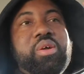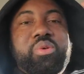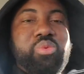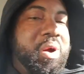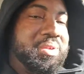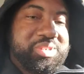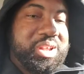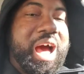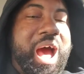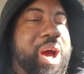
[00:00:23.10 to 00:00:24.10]
Welcome to
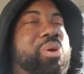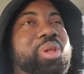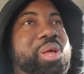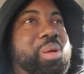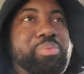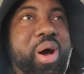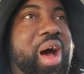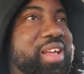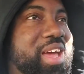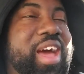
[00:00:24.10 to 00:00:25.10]
the Outlet
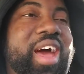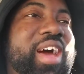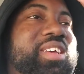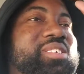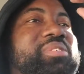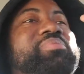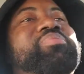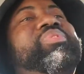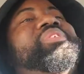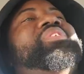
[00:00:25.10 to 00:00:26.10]
Podcast.
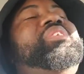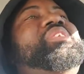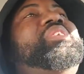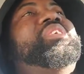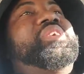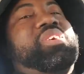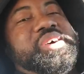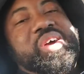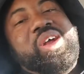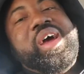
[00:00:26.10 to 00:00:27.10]

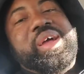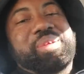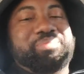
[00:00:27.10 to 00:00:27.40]
Alright.